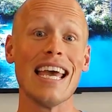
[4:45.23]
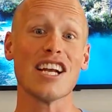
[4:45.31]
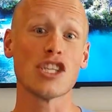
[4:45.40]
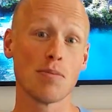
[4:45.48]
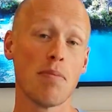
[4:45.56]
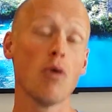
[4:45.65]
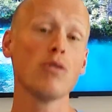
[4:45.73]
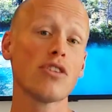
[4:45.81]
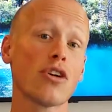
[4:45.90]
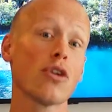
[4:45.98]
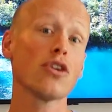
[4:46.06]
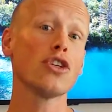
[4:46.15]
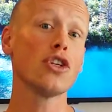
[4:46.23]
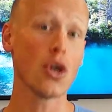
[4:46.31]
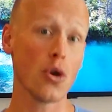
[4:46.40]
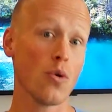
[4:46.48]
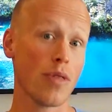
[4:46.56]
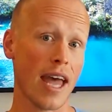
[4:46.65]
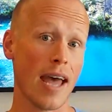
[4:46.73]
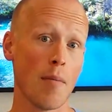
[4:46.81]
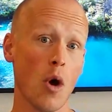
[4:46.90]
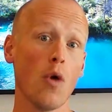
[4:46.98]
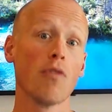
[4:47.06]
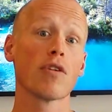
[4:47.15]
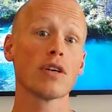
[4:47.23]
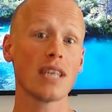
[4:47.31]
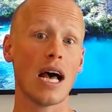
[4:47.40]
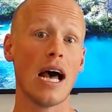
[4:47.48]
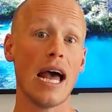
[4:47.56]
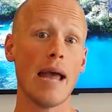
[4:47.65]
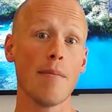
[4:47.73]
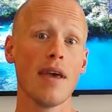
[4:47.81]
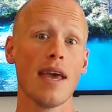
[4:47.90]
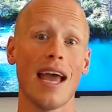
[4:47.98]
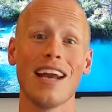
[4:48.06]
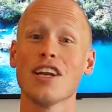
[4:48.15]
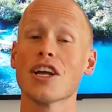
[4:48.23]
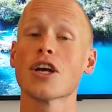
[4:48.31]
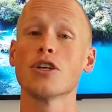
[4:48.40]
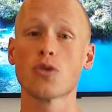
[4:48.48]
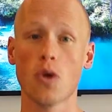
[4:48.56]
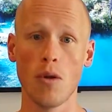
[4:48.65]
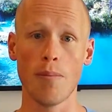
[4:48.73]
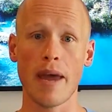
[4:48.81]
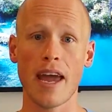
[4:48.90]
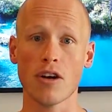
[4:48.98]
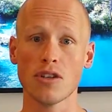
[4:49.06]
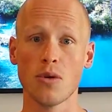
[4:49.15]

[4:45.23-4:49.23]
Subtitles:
exposed her to them over time and in a controlled manner.